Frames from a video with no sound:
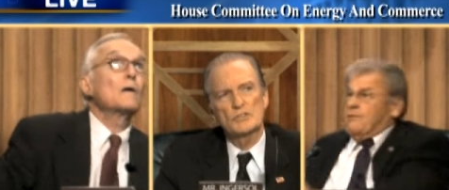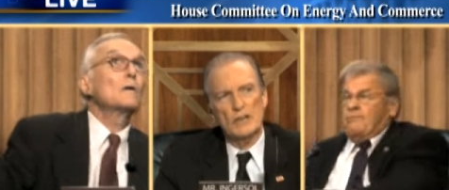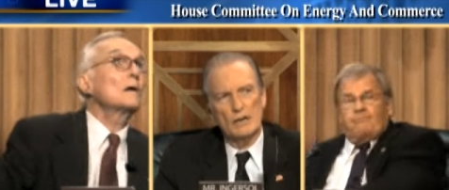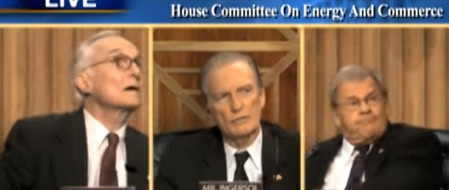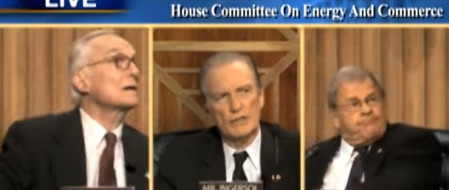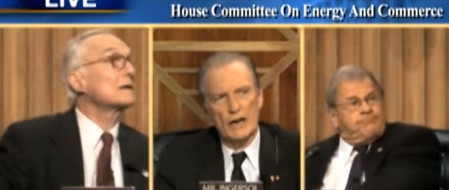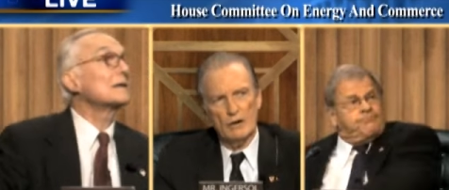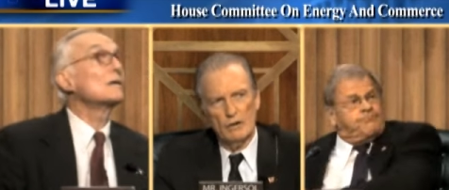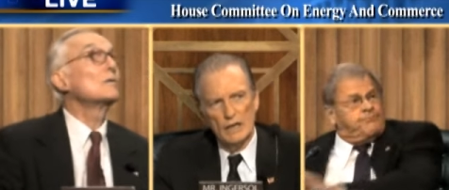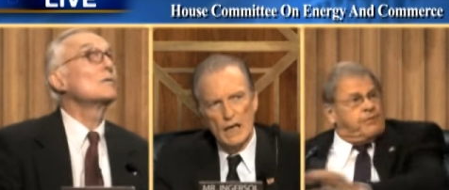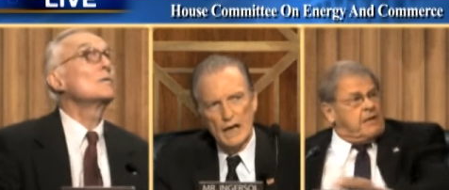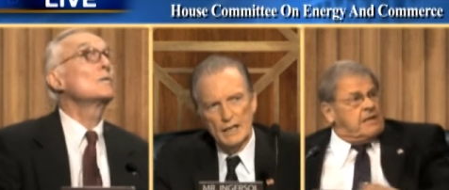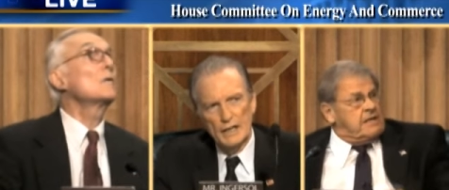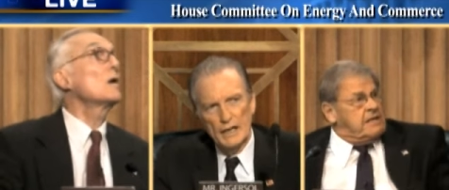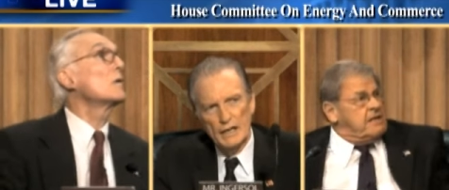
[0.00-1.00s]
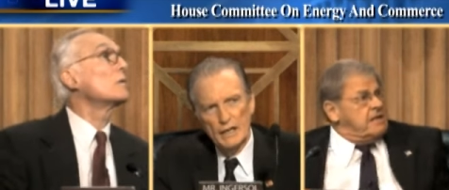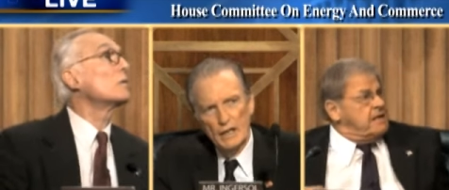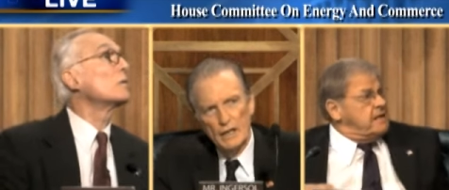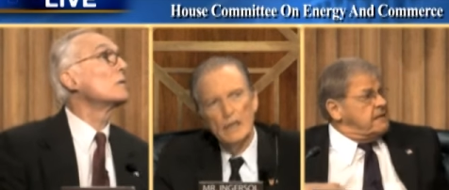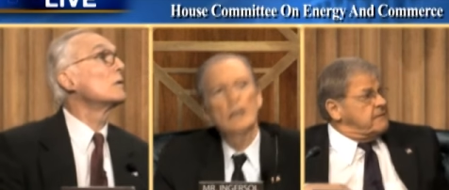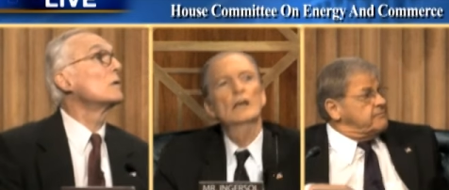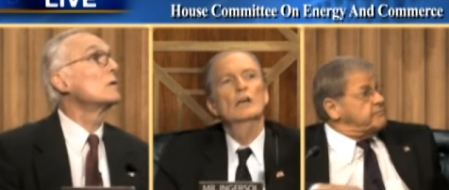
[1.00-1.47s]
Speaker 1: South Carolina. Oh.
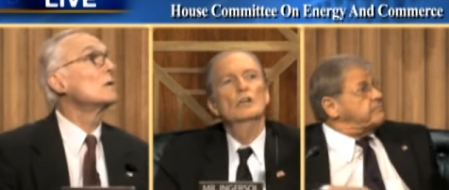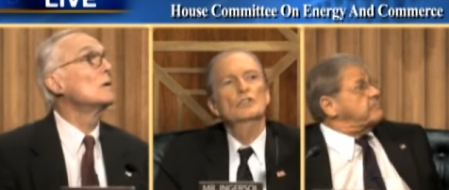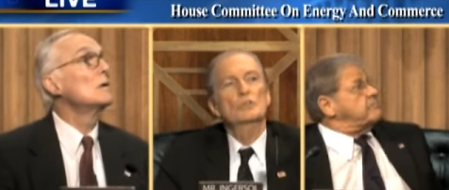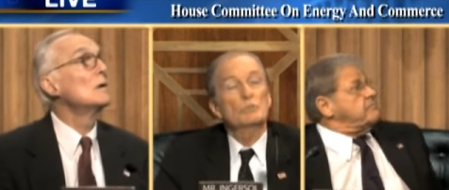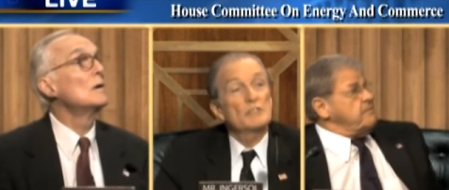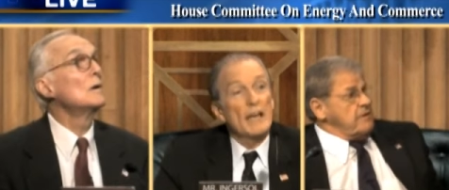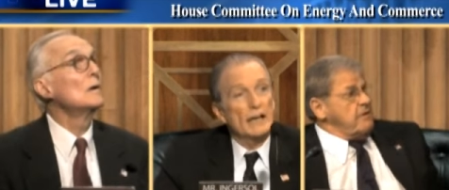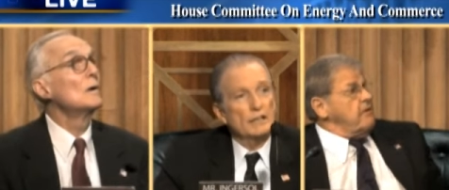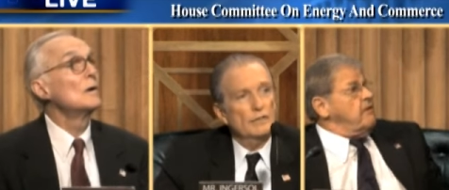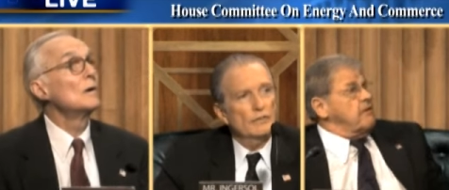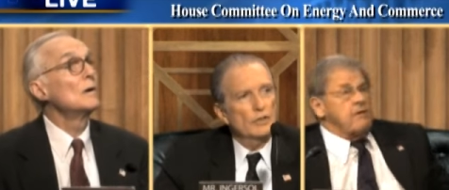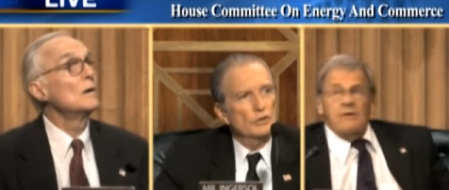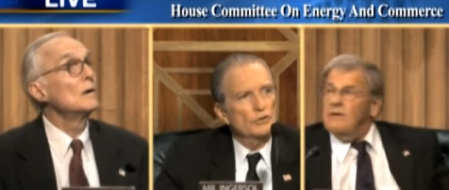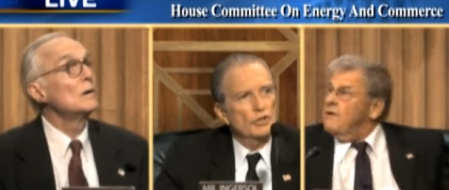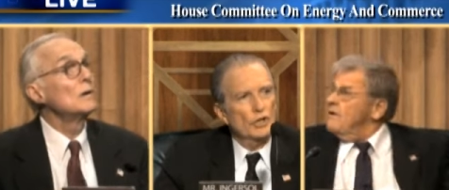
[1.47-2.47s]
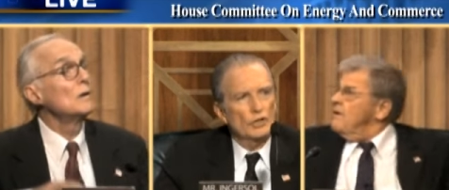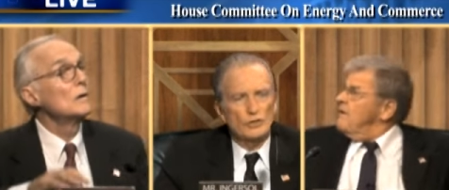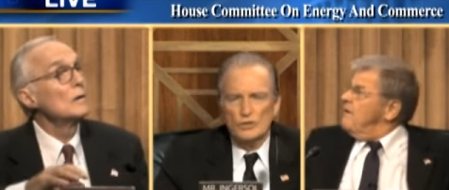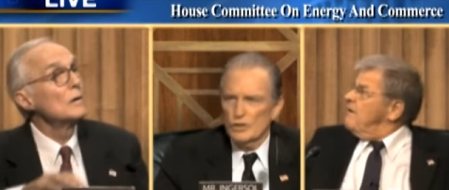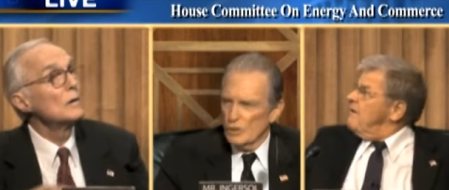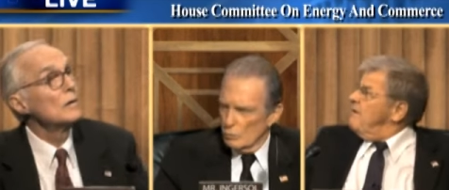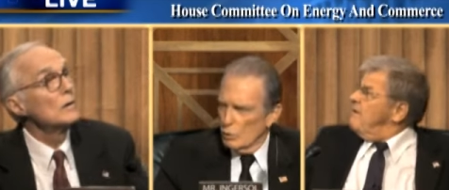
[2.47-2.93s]
She was active in her
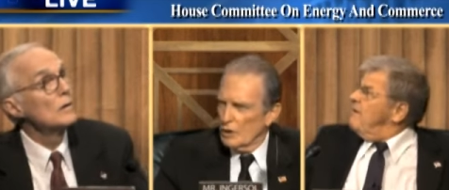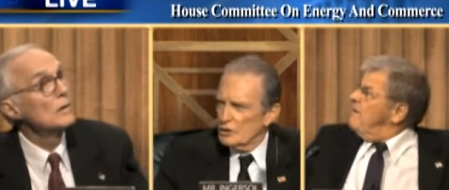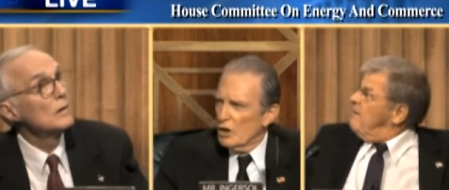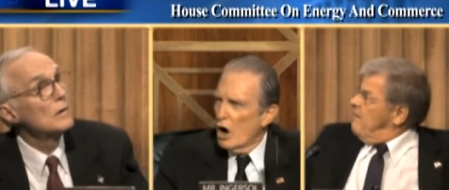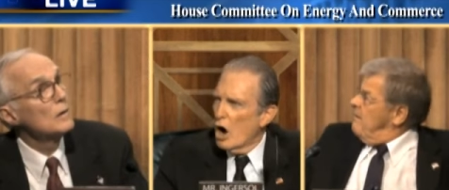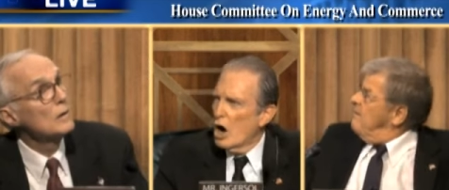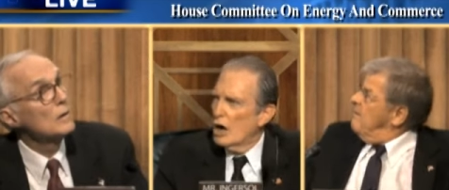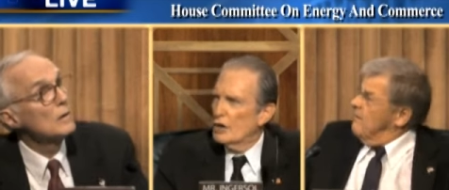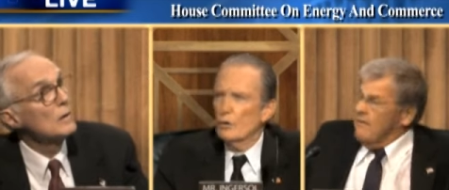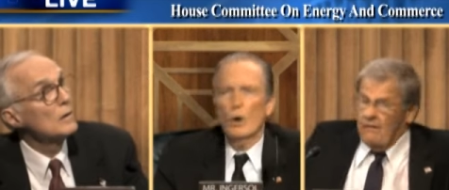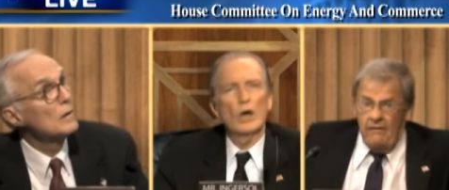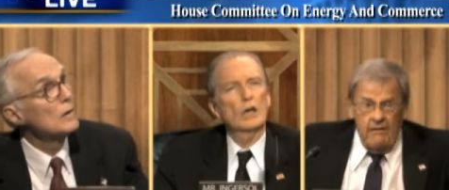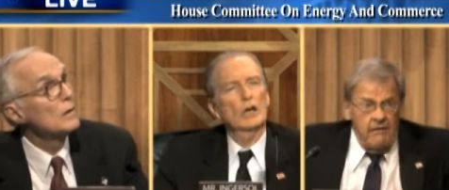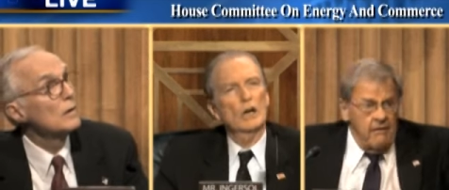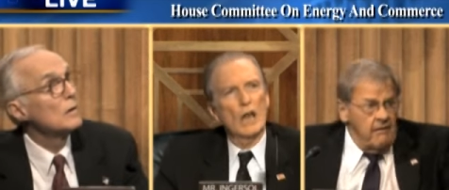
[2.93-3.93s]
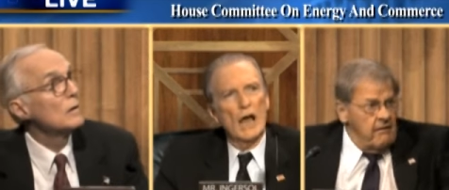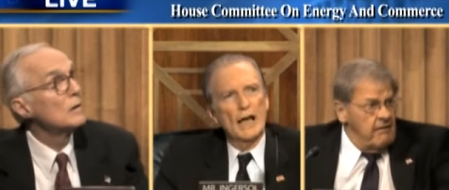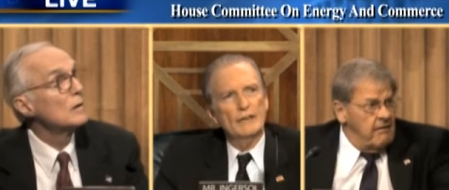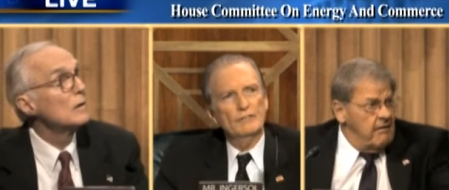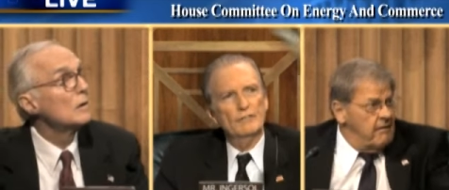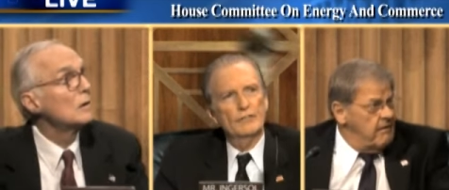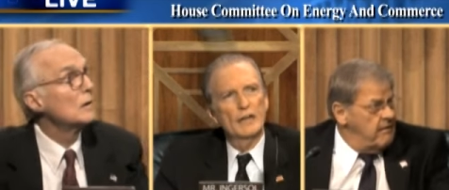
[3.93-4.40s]
church. She had worked hard all her
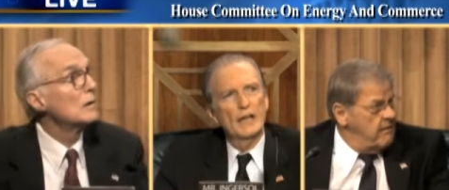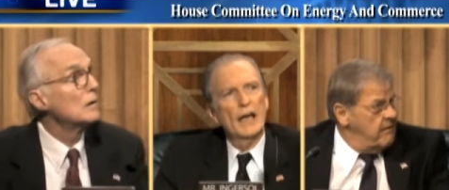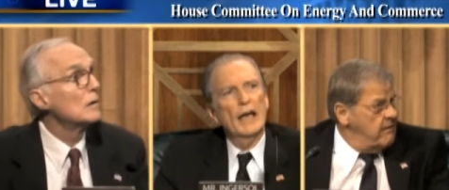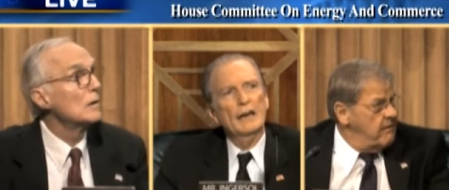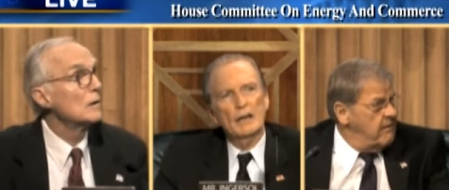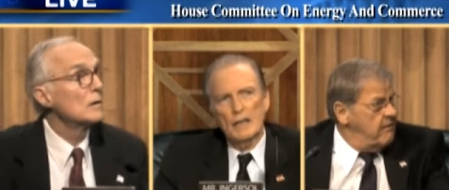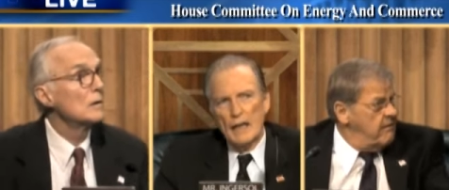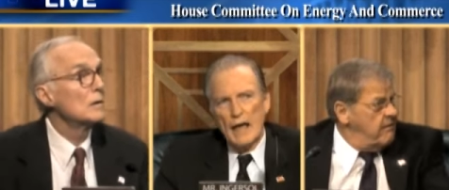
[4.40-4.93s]
life. And on